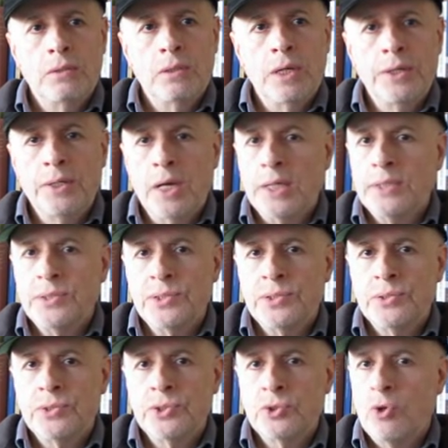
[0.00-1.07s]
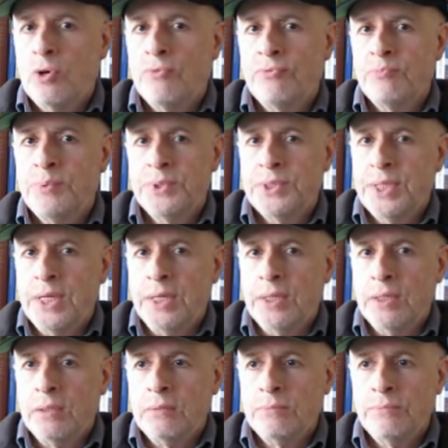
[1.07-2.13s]
nice soft
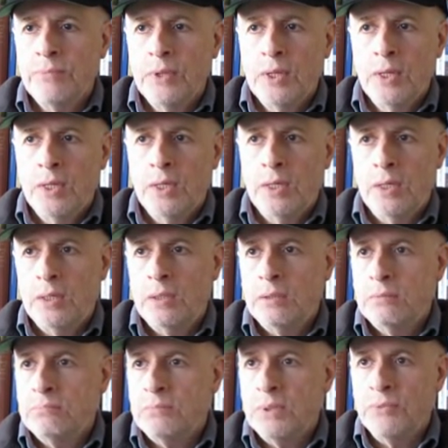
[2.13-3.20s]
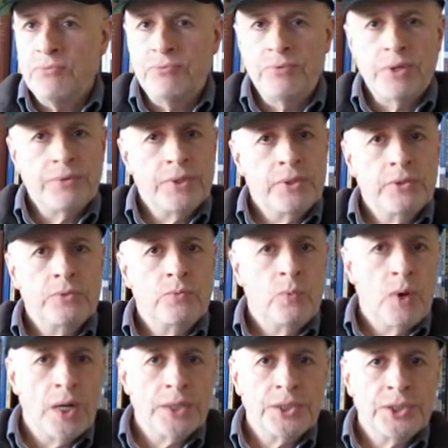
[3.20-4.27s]
patina, a very good
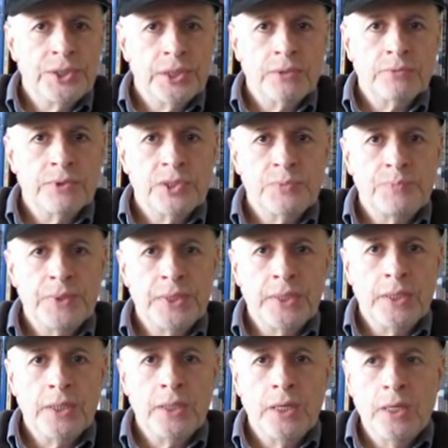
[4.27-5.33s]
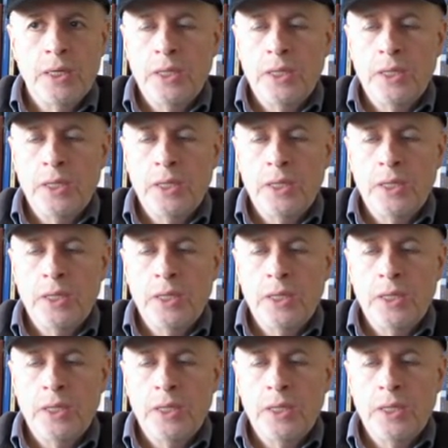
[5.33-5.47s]
wash generally speaking.